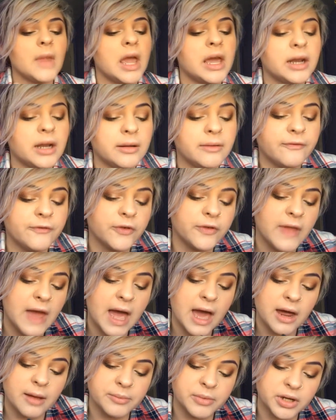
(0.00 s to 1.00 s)
and for
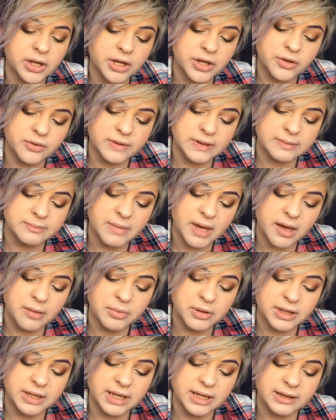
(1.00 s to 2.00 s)
that I'm gonna use
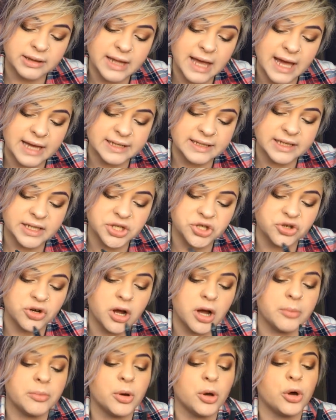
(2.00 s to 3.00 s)
Maybelline Lasting
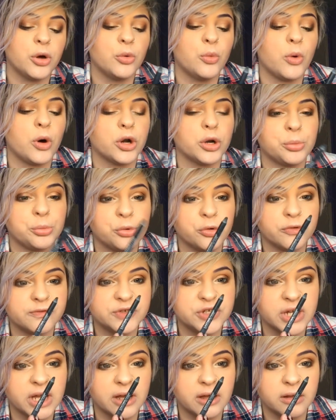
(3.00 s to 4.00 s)
Drama
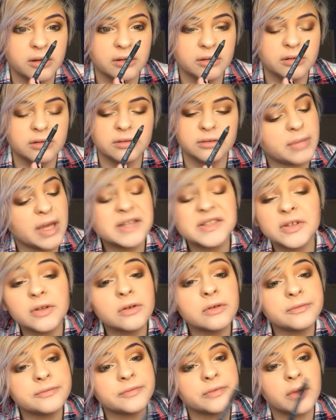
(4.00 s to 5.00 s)
Waterproof Gel
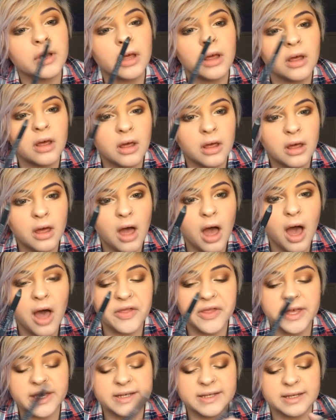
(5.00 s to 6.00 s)
Pencil.
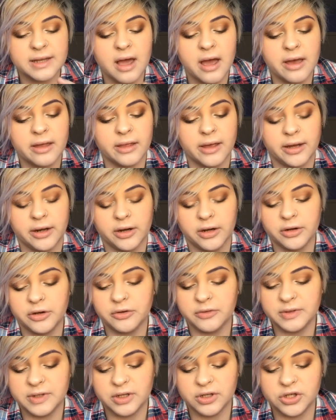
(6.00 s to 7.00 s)
This eyeliner
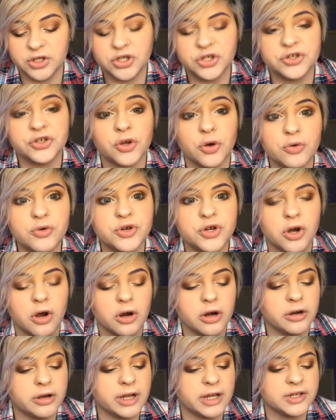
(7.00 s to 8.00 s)
goes on so
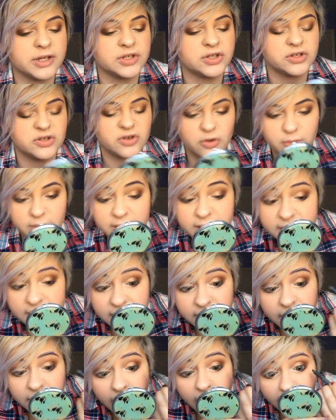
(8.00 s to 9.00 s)
dark and so
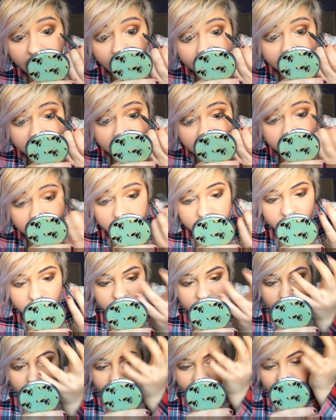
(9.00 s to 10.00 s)
easily. I absolutely
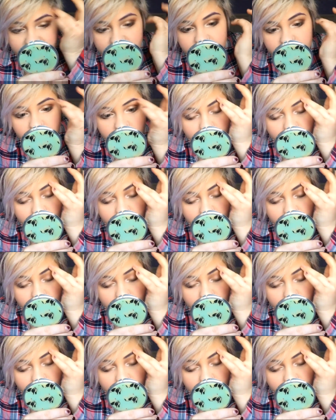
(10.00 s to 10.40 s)
love it.